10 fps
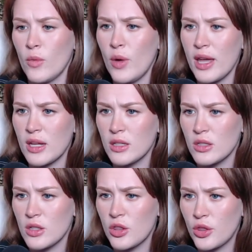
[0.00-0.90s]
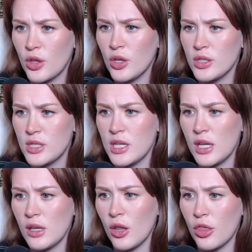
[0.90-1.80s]
Wait,
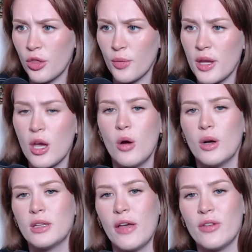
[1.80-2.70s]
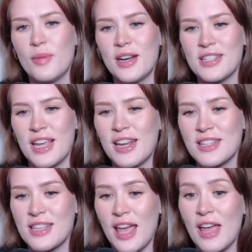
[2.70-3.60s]
13, 3. Oh, 11 minus 8
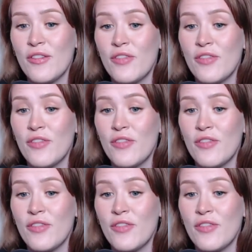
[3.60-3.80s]
is, in